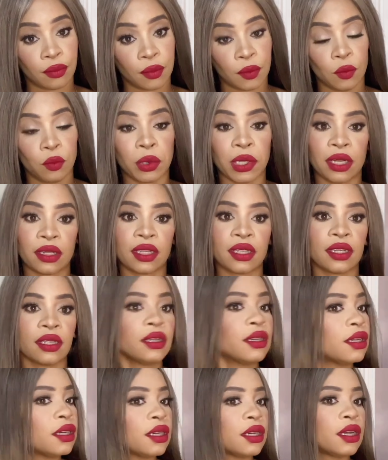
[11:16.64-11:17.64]
But
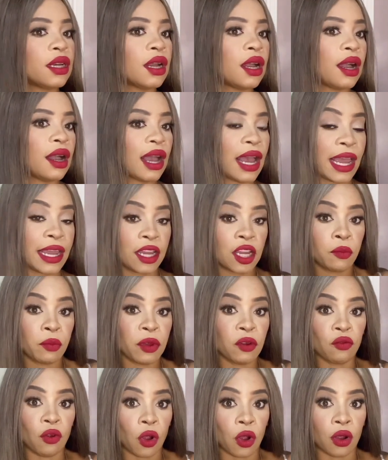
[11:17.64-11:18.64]
I could be
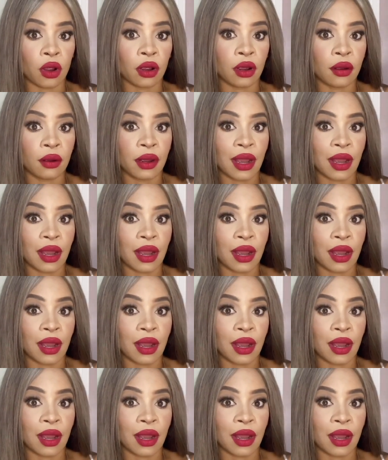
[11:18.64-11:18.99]
wrong.